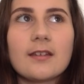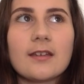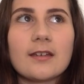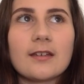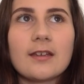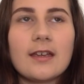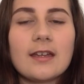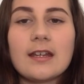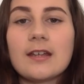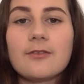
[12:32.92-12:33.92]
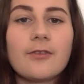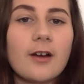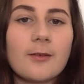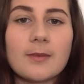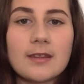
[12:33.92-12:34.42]
like any
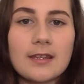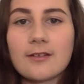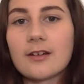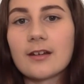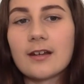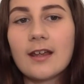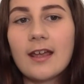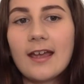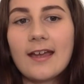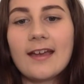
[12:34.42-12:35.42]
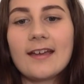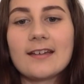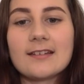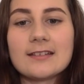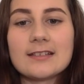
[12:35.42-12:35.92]
environment they're in,
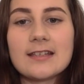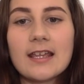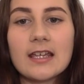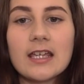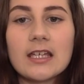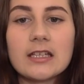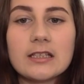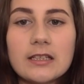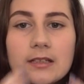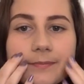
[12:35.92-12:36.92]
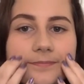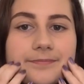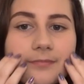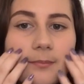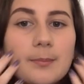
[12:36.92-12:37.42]
and that can
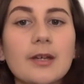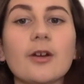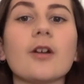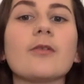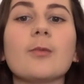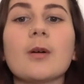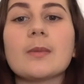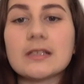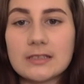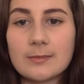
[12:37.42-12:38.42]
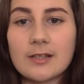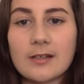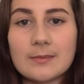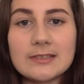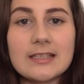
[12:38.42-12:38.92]
be overwhelming
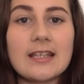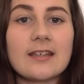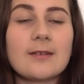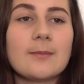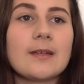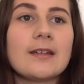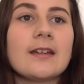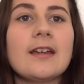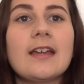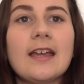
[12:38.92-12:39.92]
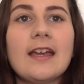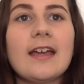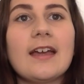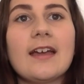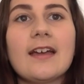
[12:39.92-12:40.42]
sometimes, and there can be
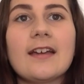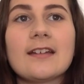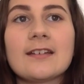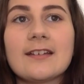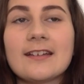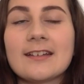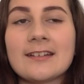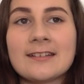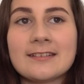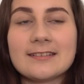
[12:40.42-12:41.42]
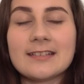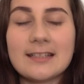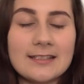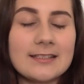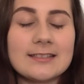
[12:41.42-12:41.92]
a
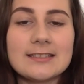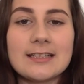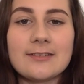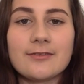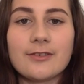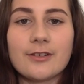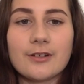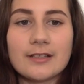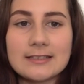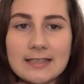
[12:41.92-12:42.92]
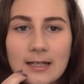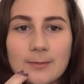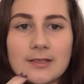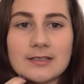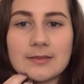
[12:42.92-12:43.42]
tendency for
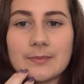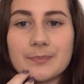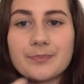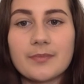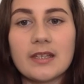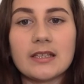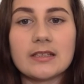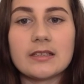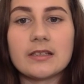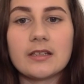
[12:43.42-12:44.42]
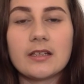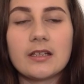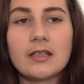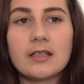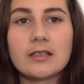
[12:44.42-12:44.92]
escapism in
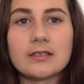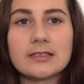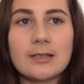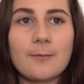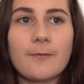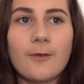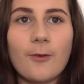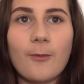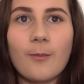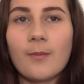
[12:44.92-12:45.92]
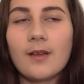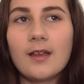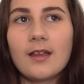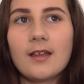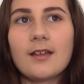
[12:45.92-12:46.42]
some form,
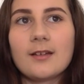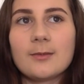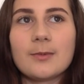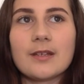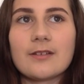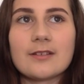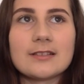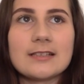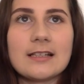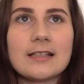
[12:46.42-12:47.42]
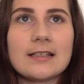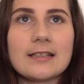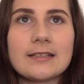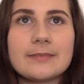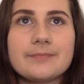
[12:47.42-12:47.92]
whether it's
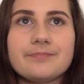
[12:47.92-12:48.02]
like